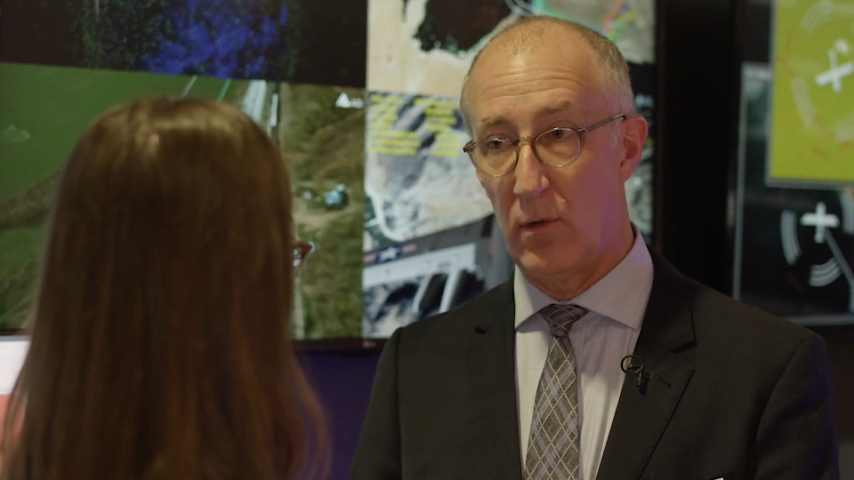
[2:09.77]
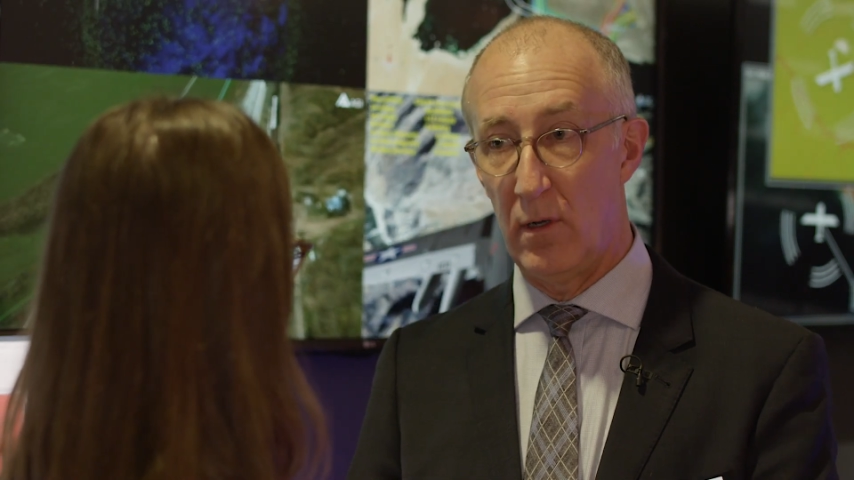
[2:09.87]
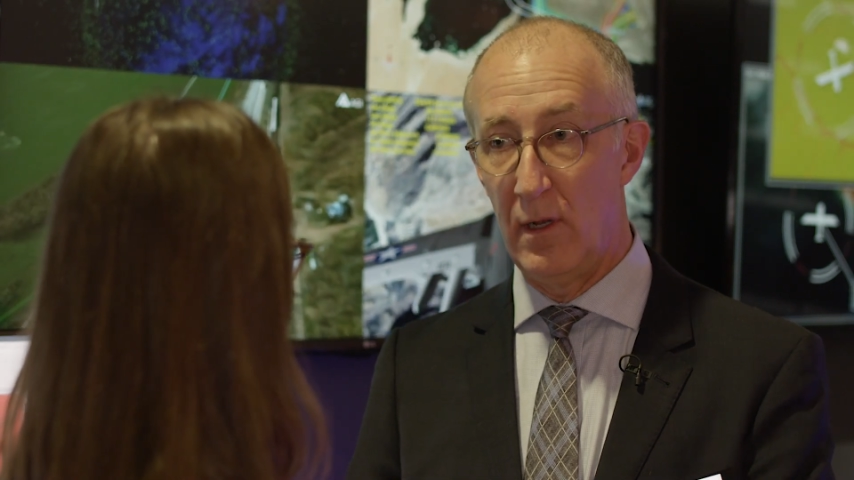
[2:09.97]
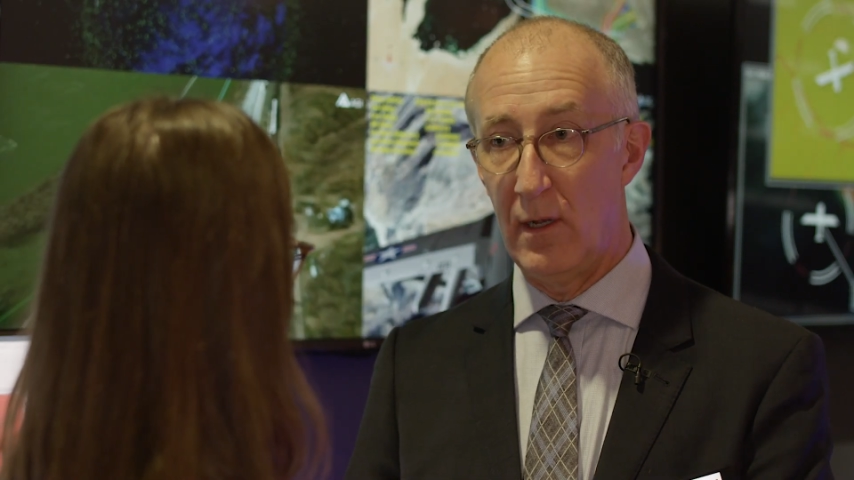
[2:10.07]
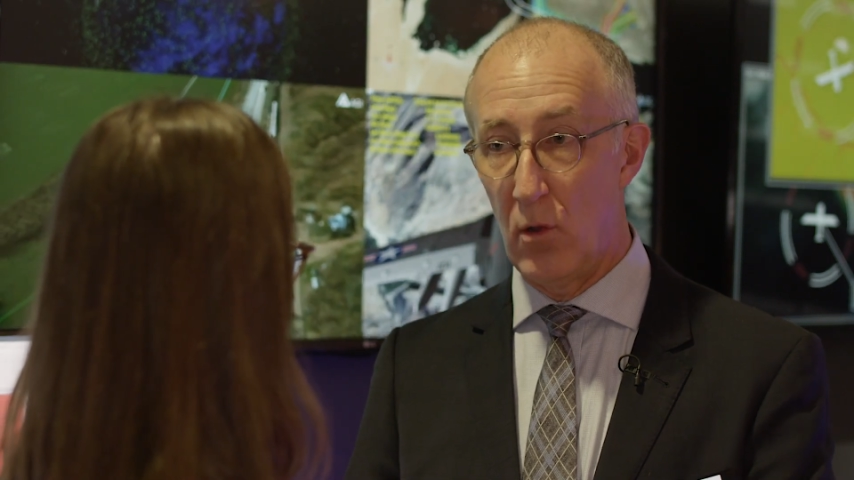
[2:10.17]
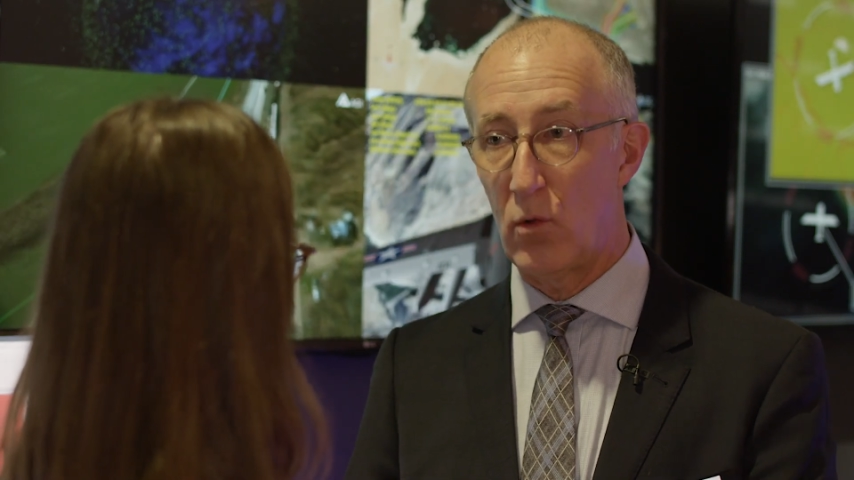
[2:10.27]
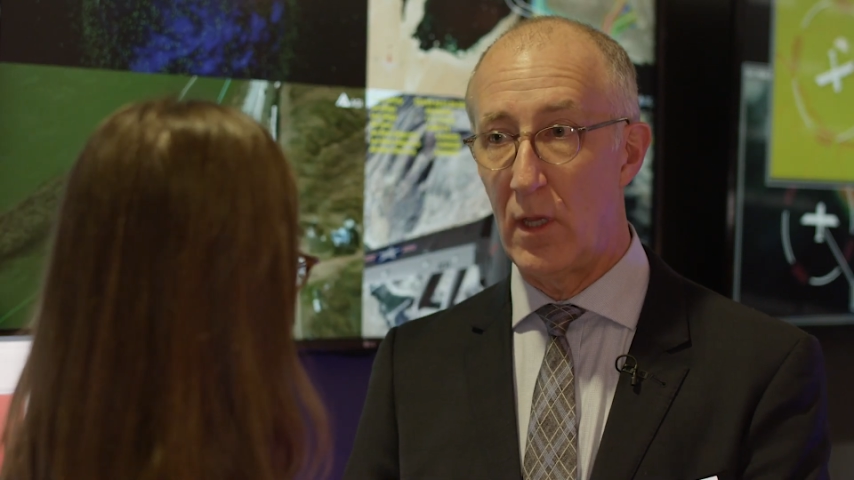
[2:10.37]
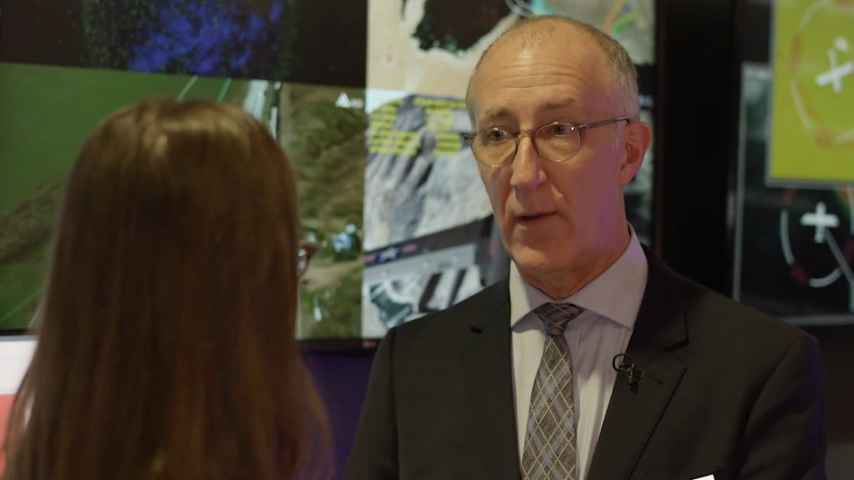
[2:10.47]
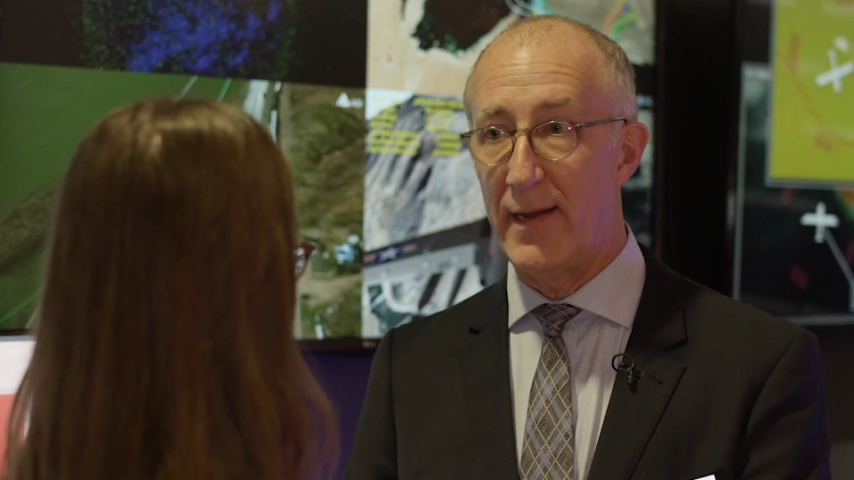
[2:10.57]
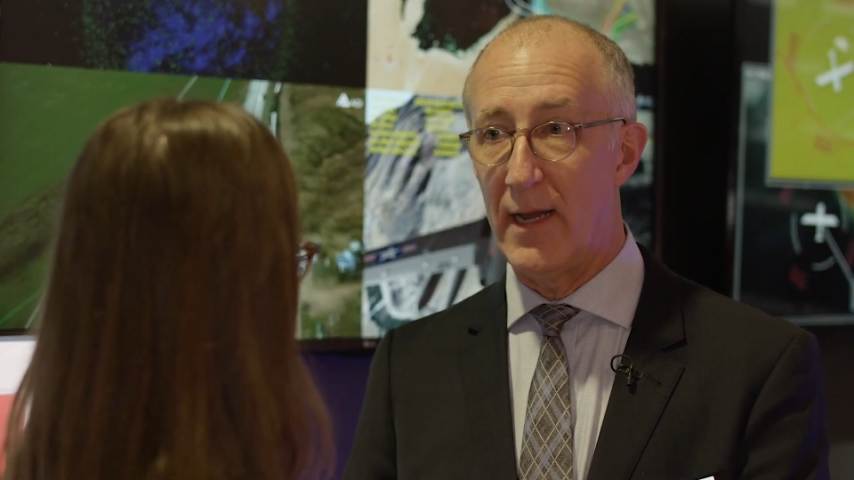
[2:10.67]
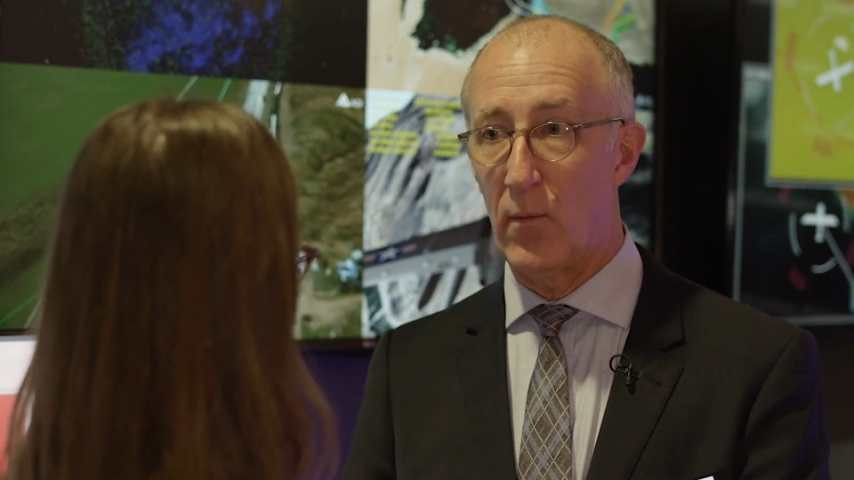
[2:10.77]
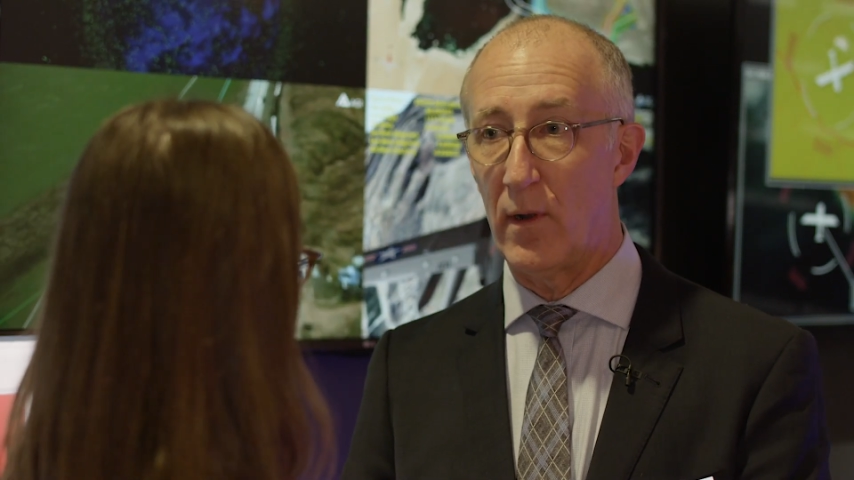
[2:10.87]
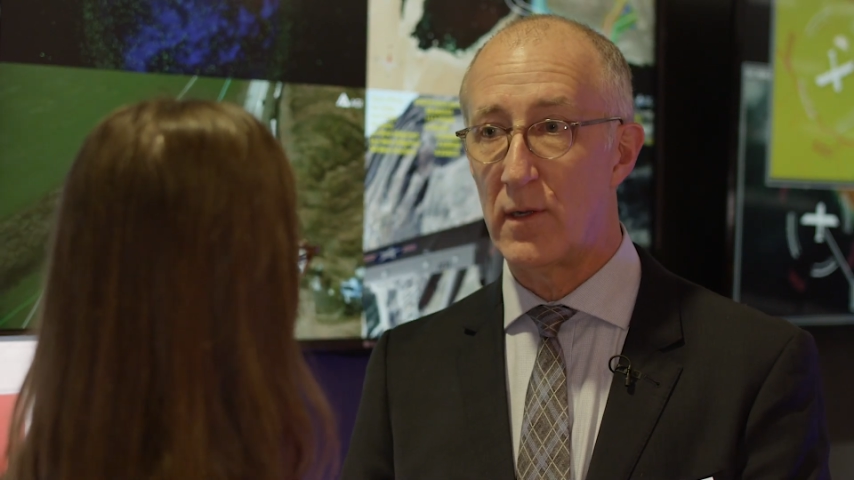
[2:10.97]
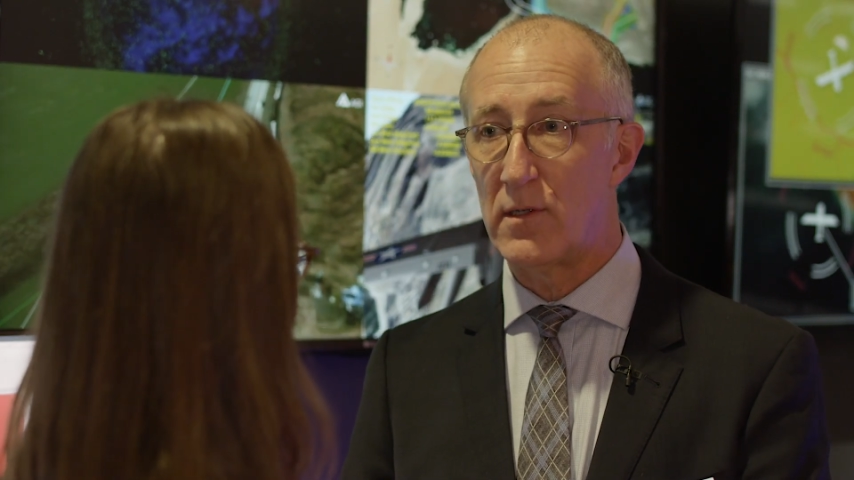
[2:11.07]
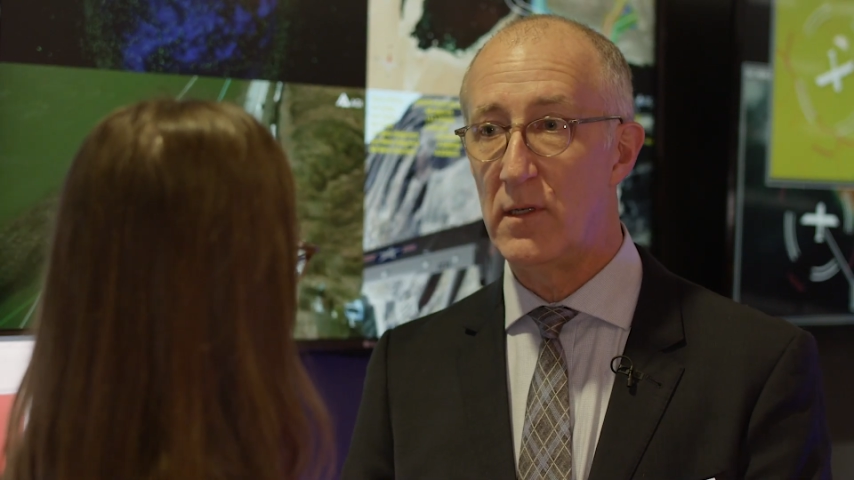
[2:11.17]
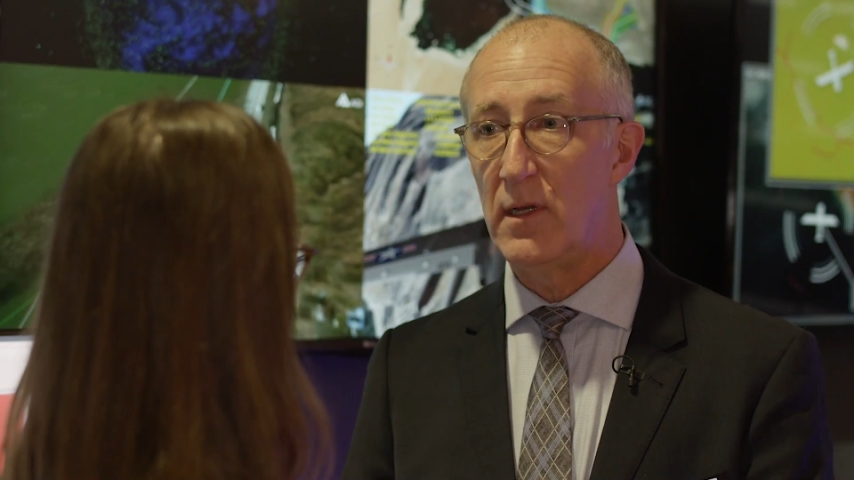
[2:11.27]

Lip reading: or local area networks